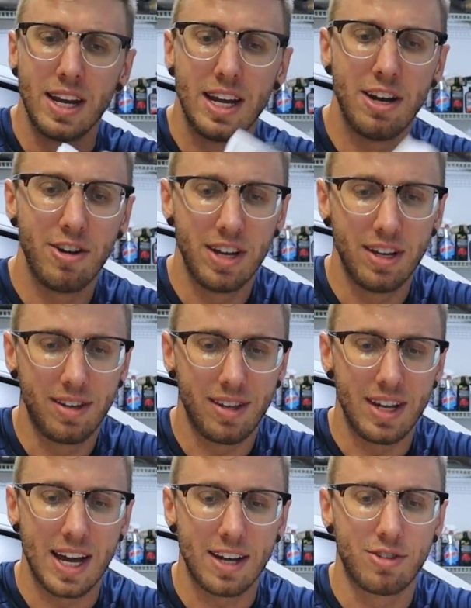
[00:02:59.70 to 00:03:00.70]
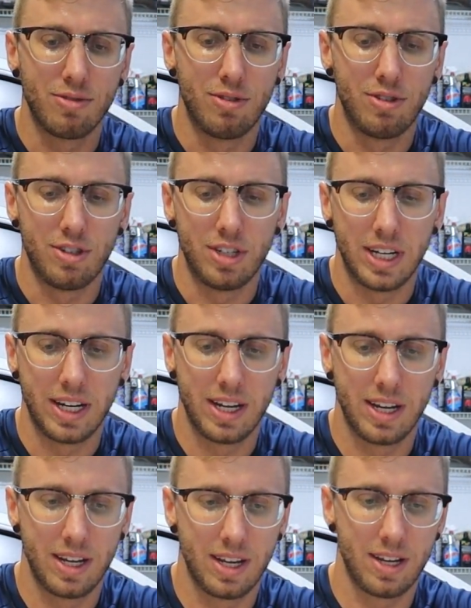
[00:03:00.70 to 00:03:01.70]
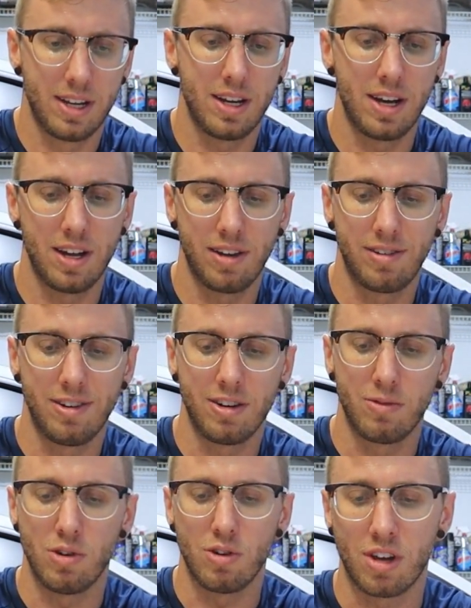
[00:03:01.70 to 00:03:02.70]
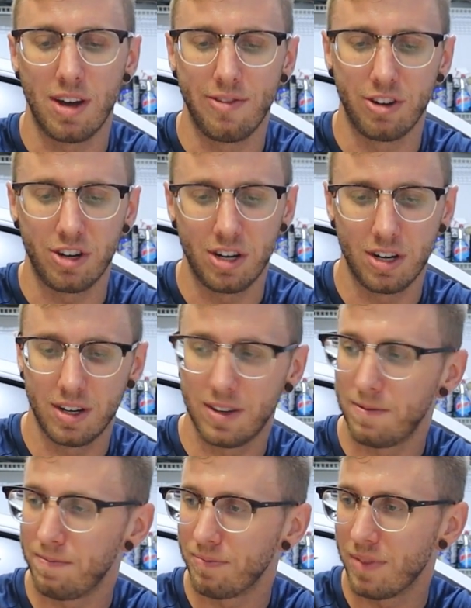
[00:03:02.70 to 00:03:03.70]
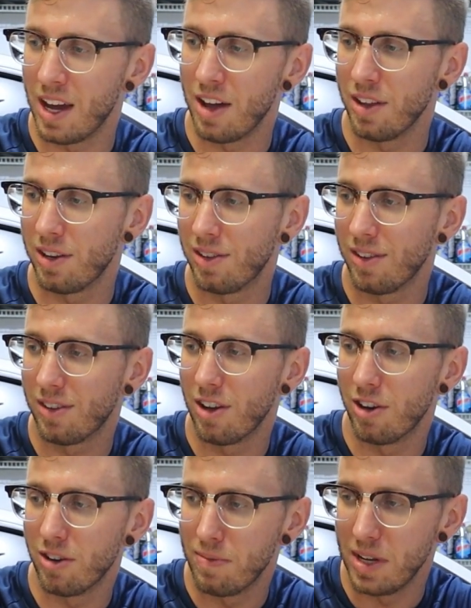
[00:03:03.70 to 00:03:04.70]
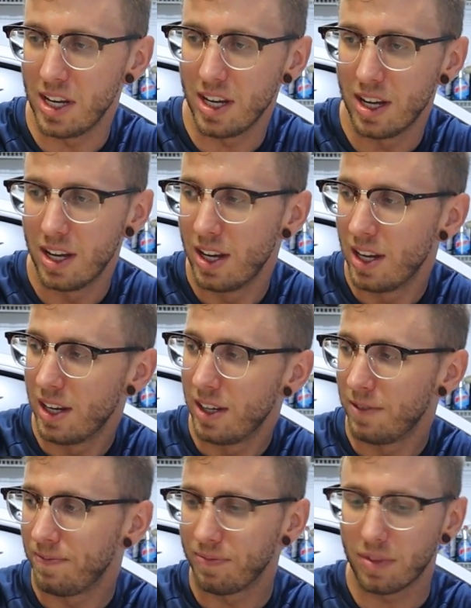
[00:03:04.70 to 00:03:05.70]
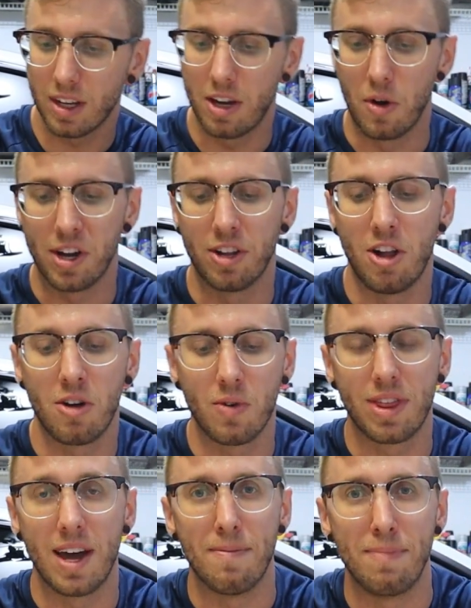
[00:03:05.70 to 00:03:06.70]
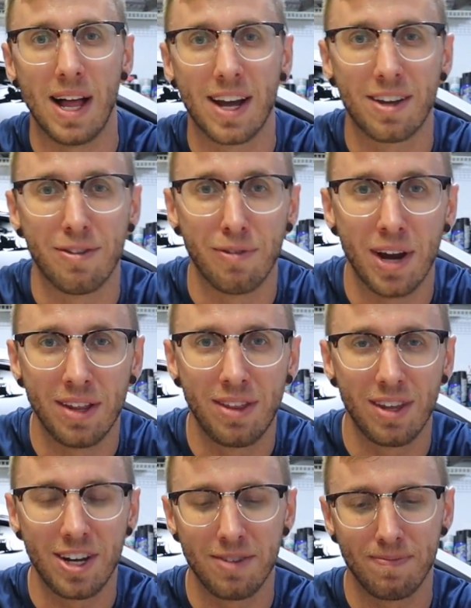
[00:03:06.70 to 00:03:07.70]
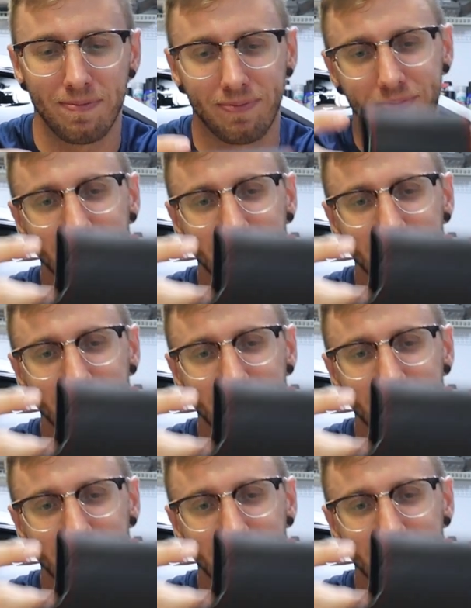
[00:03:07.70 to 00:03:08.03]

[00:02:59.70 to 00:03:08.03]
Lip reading: Here is the actual steering cover. Now this is going to be going along with that black and red theme.